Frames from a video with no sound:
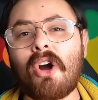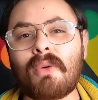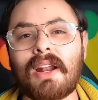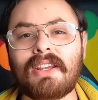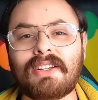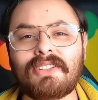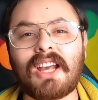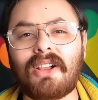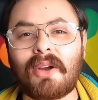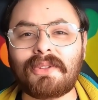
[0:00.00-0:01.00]
already could
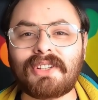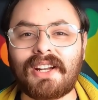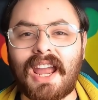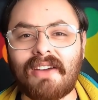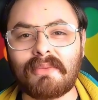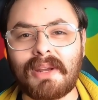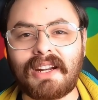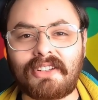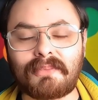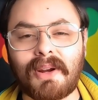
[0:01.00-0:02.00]
tell I was going to have a
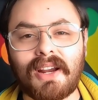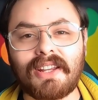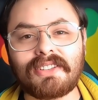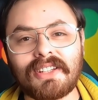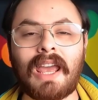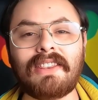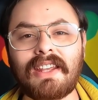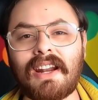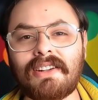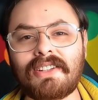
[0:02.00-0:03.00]
bad experience, and
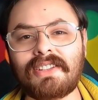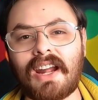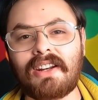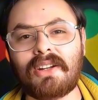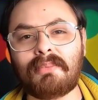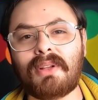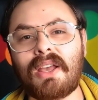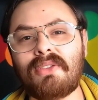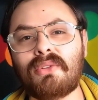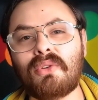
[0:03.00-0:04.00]
then I decided to
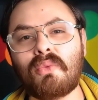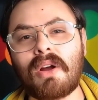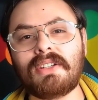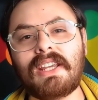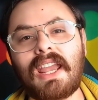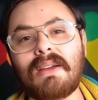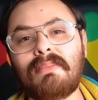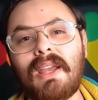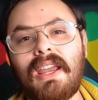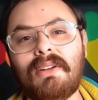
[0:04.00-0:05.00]
play through one
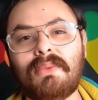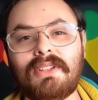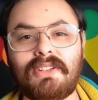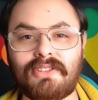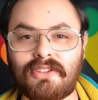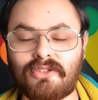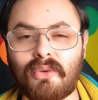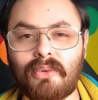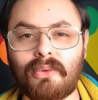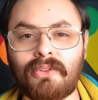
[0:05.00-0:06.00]
campaign with these
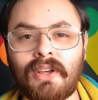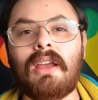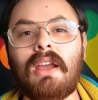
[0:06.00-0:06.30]
controls.